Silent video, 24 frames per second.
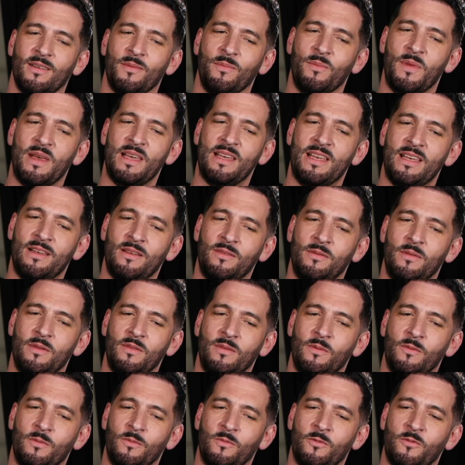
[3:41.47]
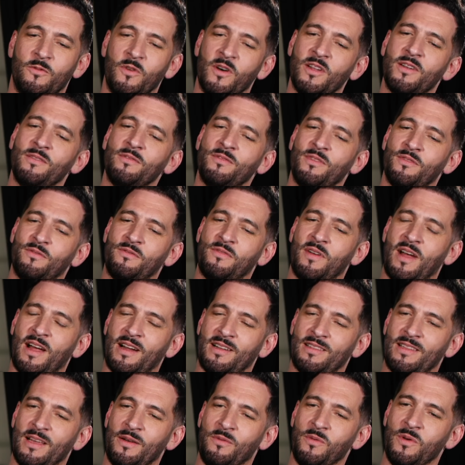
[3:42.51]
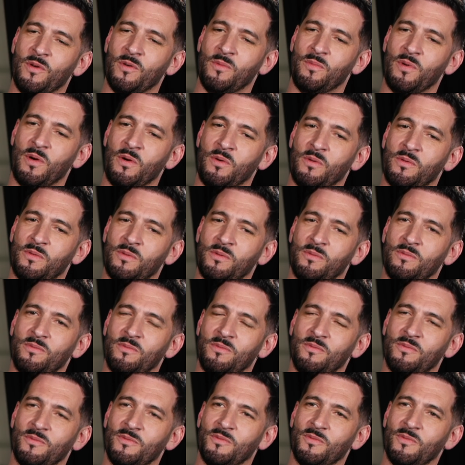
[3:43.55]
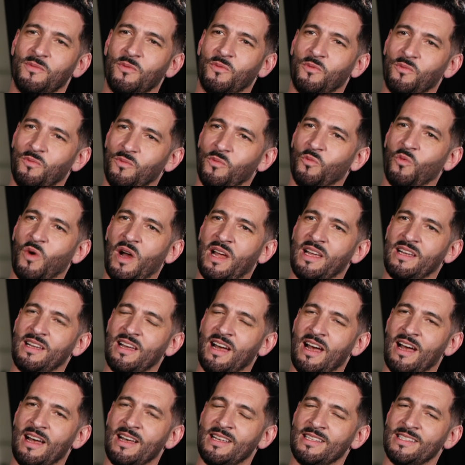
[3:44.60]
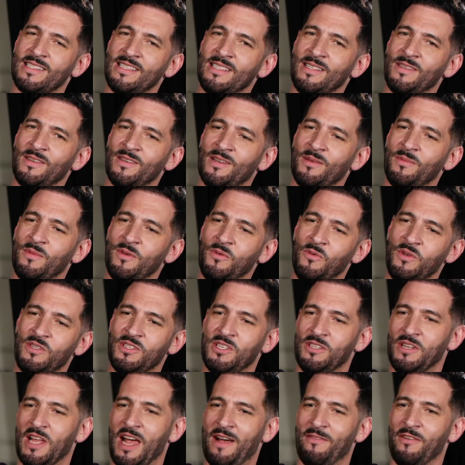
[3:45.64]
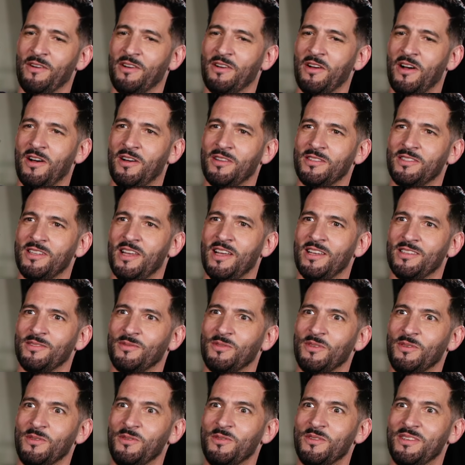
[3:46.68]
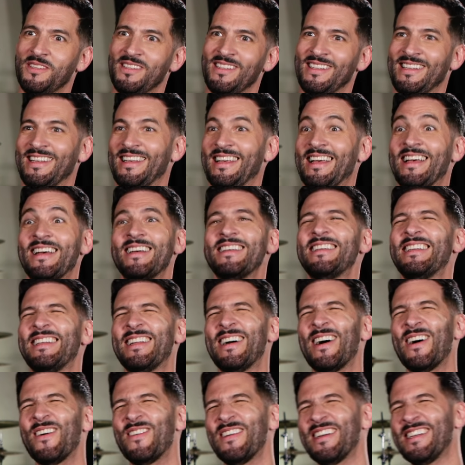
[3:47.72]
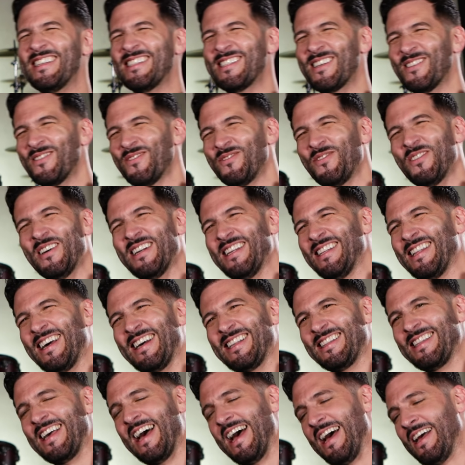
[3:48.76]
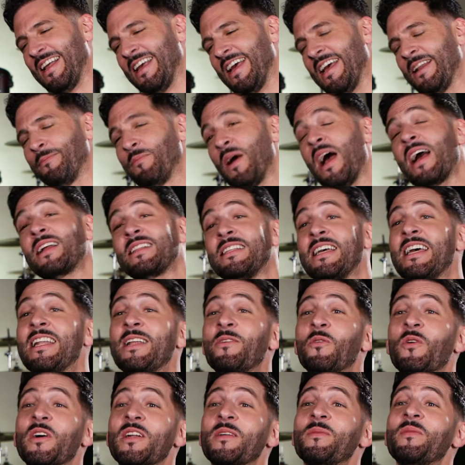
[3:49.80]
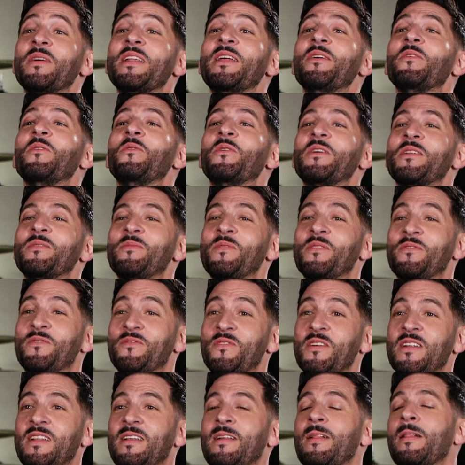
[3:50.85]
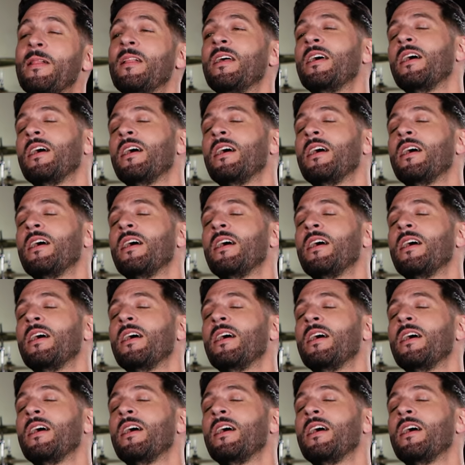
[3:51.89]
making fun of the fact that we were both white guys, you know what I mean? We should have a contest with who can, you know what I mean? Something funny like that. And back then it would have been it would have been funny.